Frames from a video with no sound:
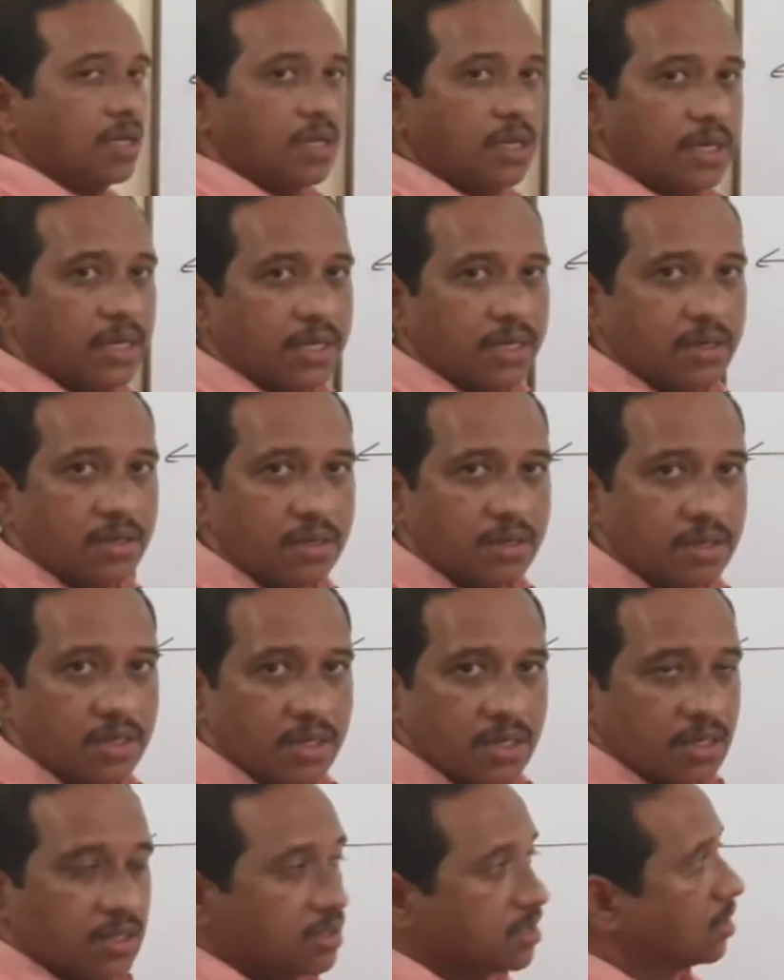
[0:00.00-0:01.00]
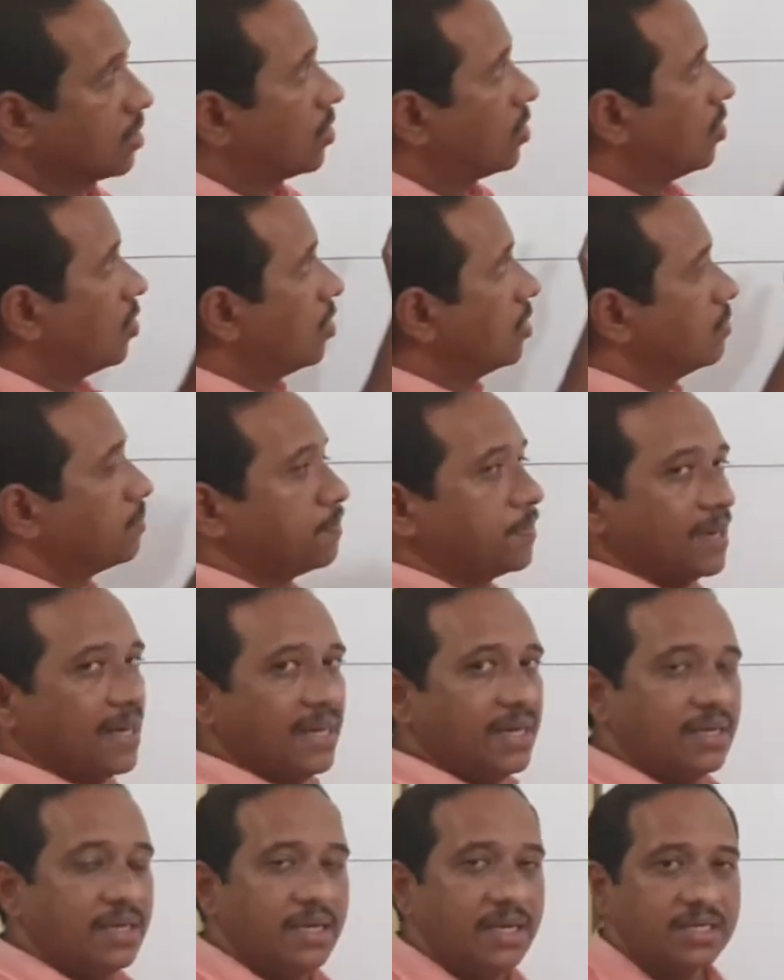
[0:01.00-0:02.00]
Here the whole
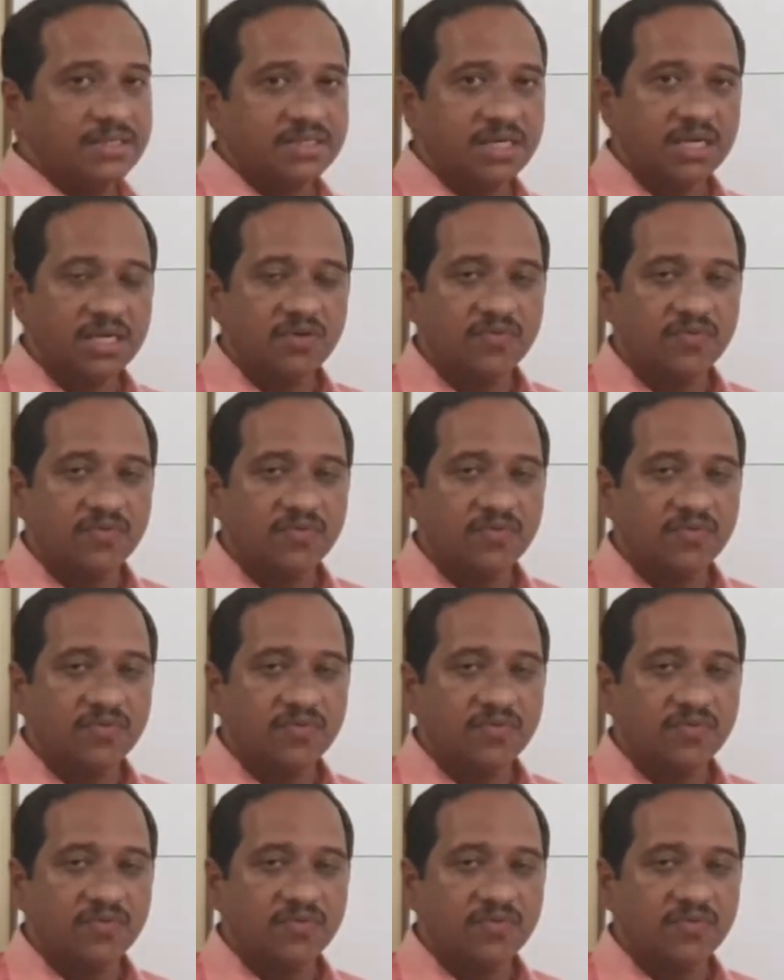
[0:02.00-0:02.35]
plane is